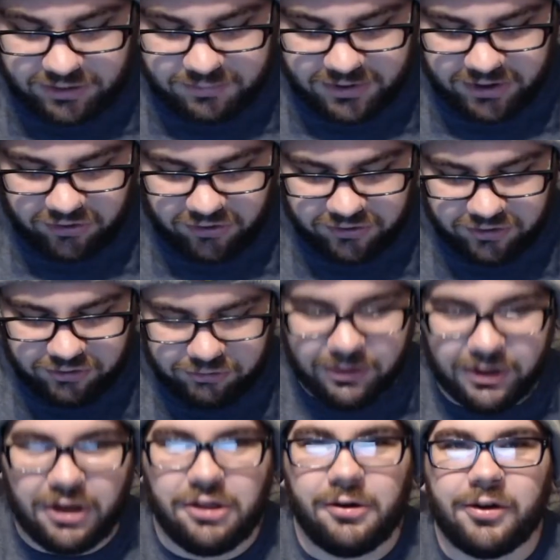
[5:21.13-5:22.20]
it's pretty slow news
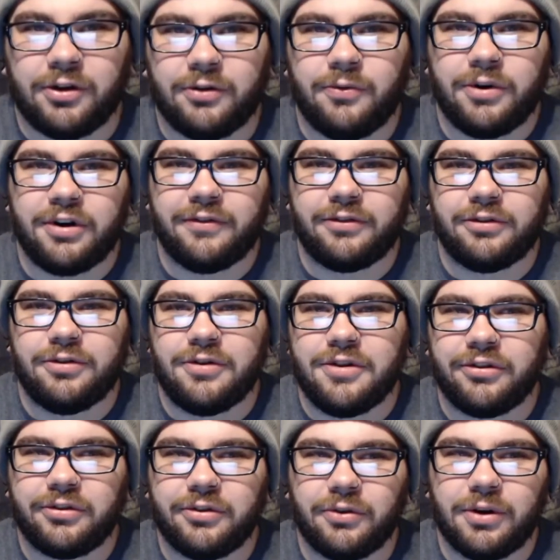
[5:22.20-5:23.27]
week, otherwise I wouldn't have included
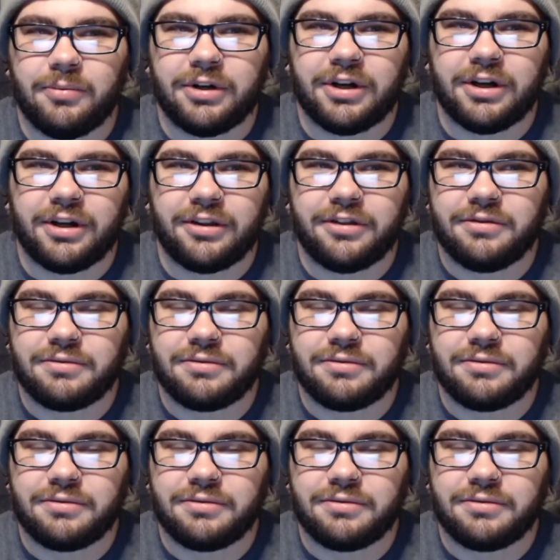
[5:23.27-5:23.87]
the story, but I